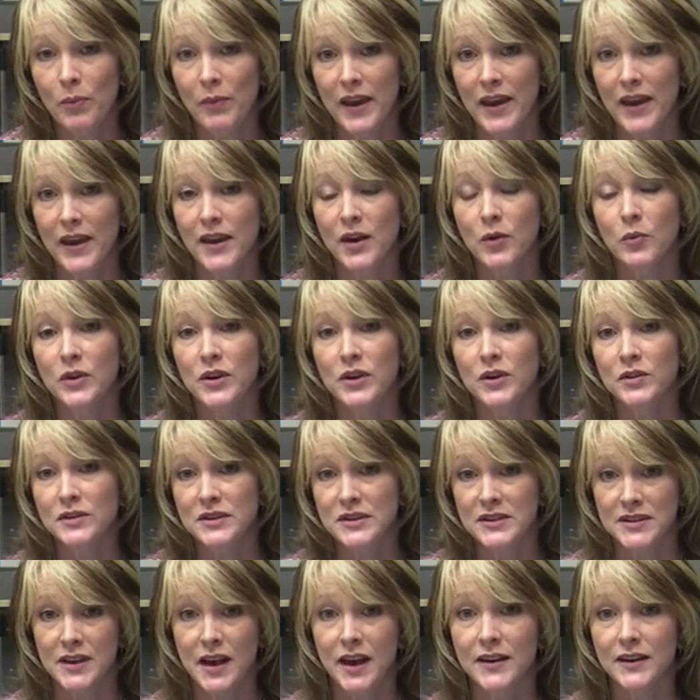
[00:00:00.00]
make when you
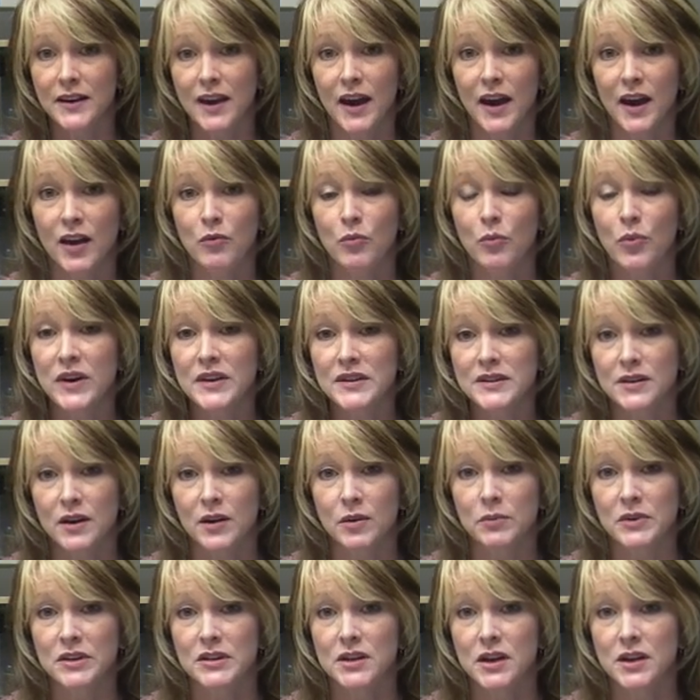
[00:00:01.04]
decide to have breast
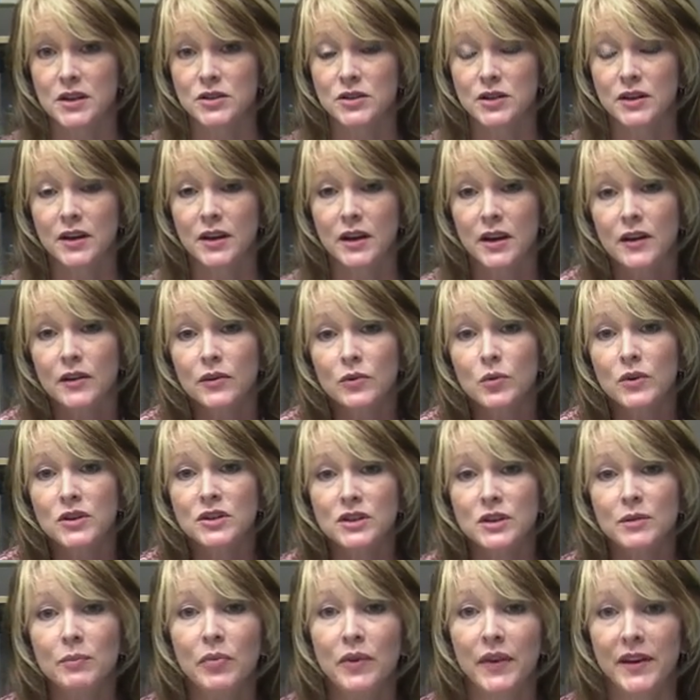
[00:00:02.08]
augmentation is
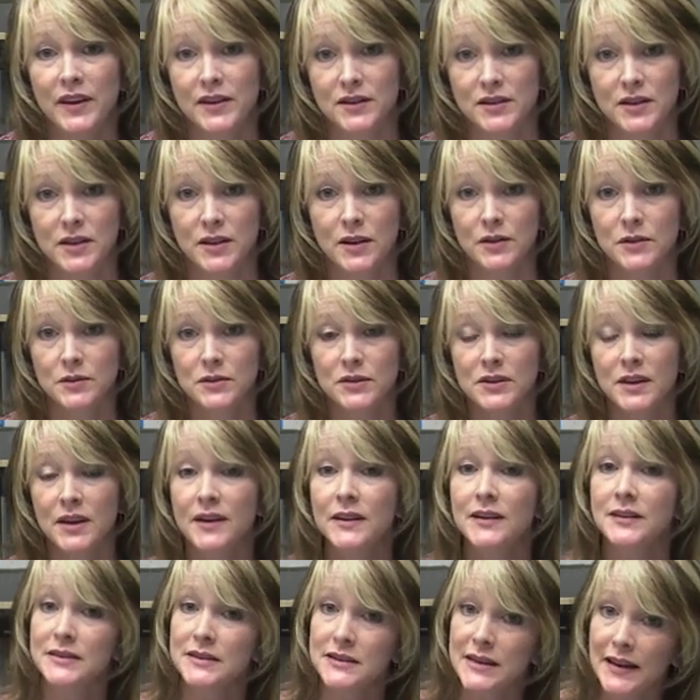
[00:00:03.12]
which implant to use,
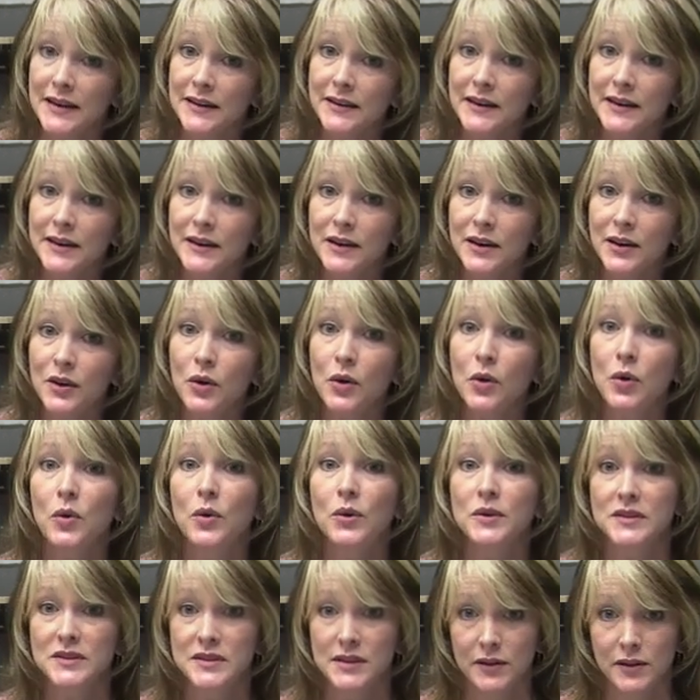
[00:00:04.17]
saline
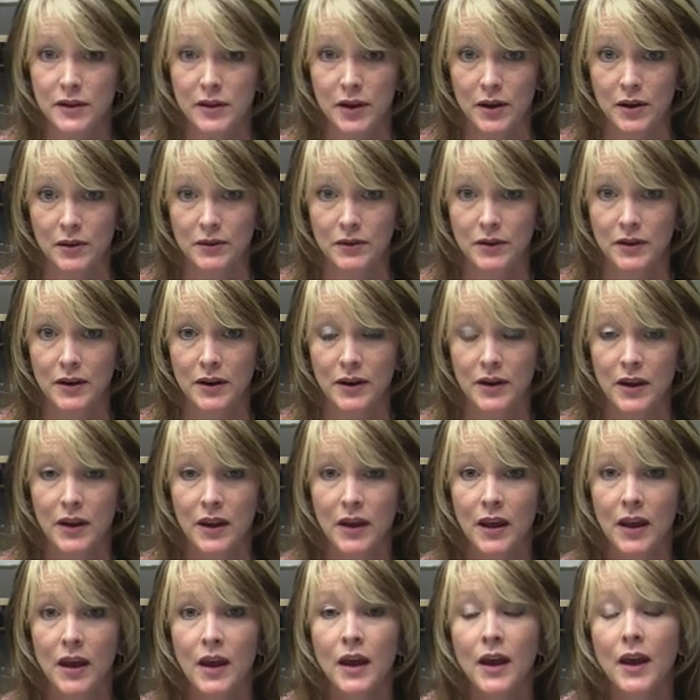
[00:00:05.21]
or silicone.
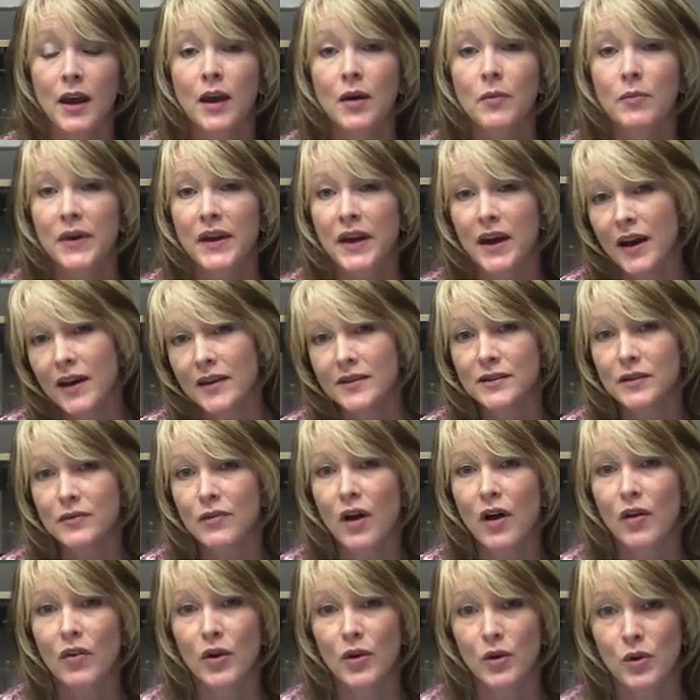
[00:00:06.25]
Because of
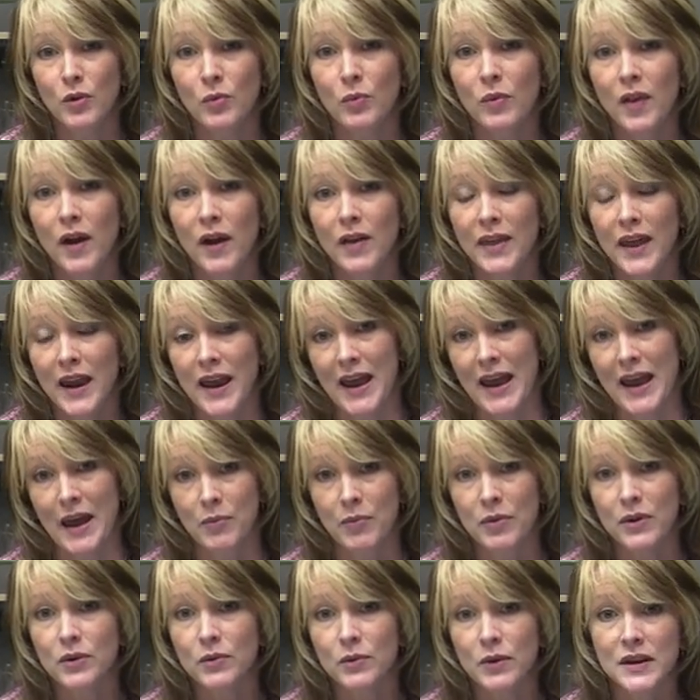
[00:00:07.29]
all the hoopla that
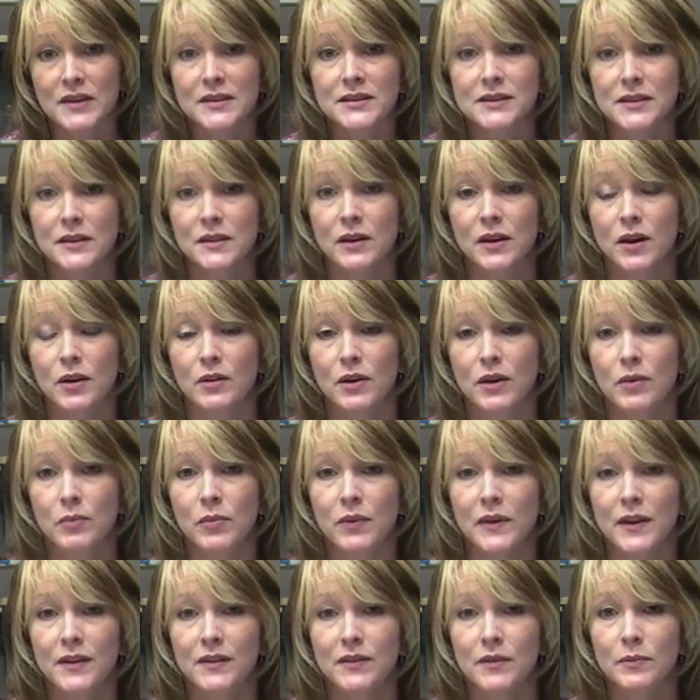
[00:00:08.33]
happened around silicone
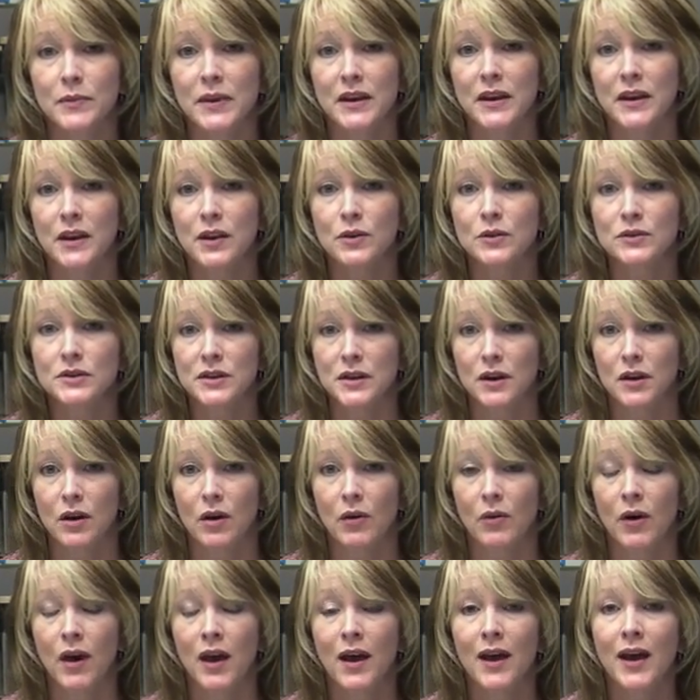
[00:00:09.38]
implants many years
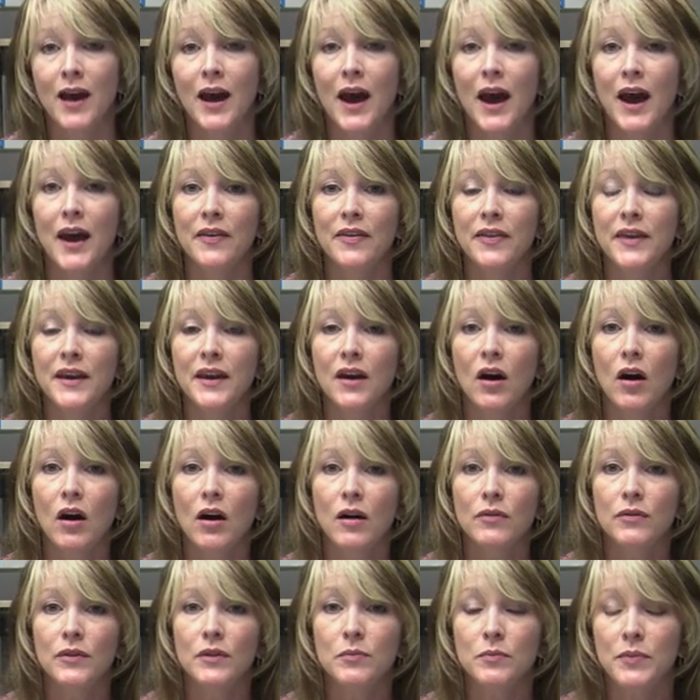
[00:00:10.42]
ago, I think
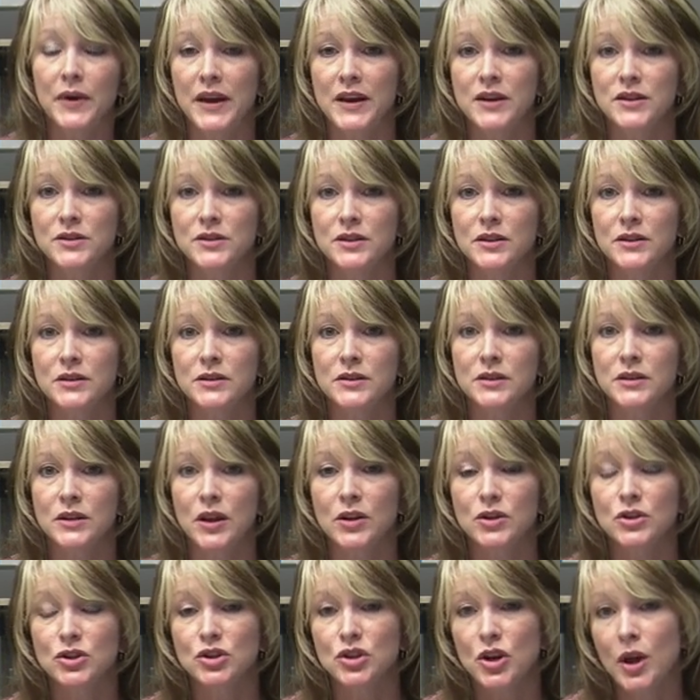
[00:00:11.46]
often patients
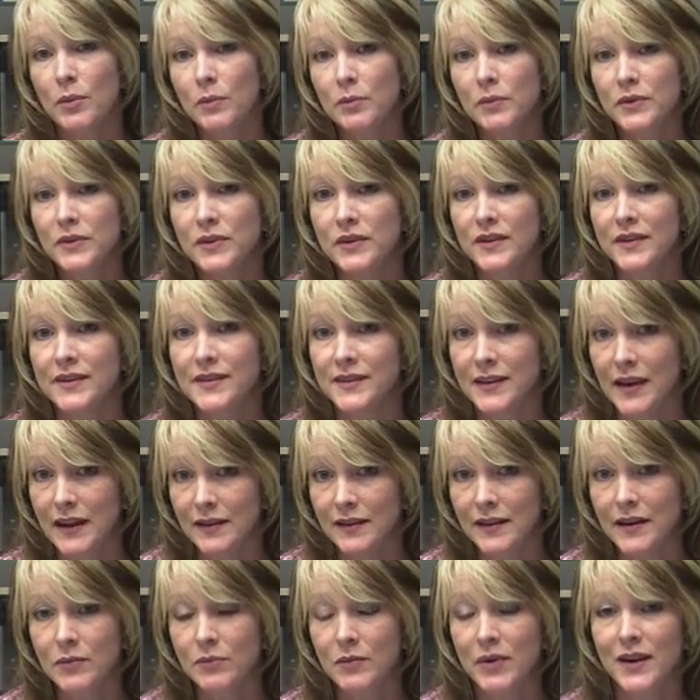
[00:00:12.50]
jump to
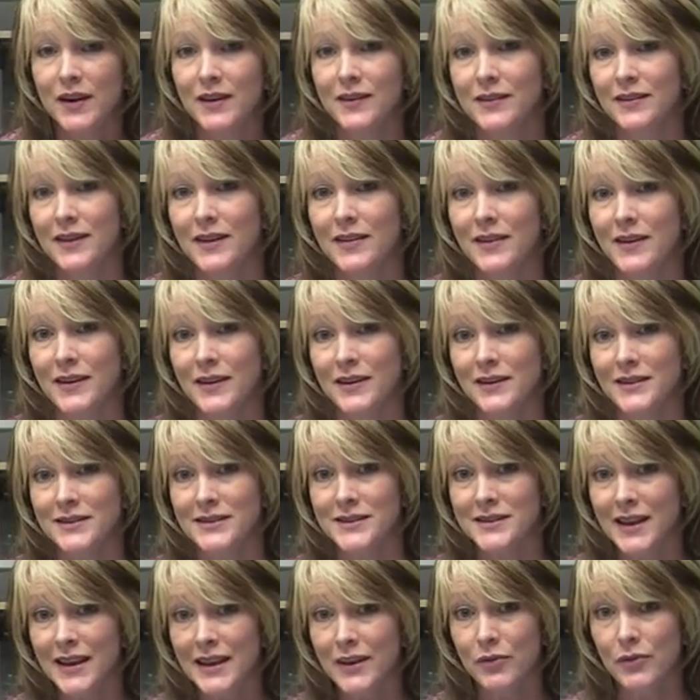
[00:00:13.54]
saline because they think it's
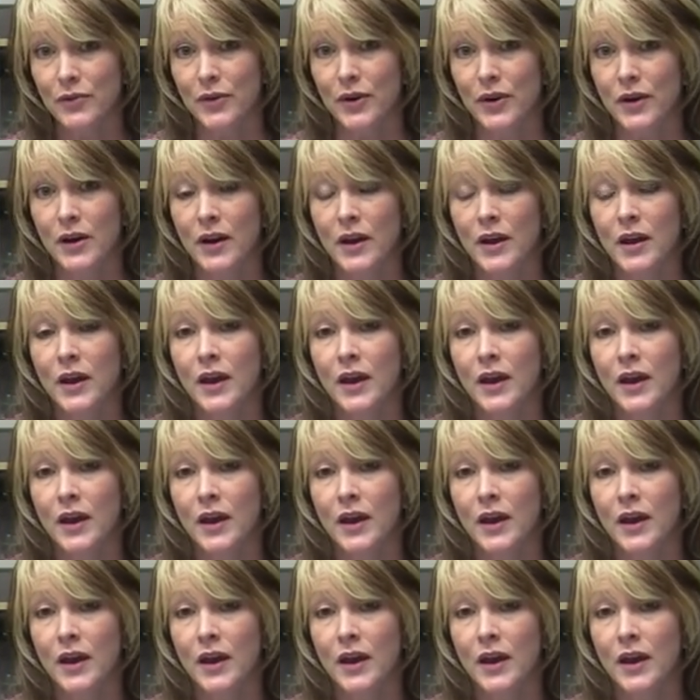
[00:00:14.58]
safer.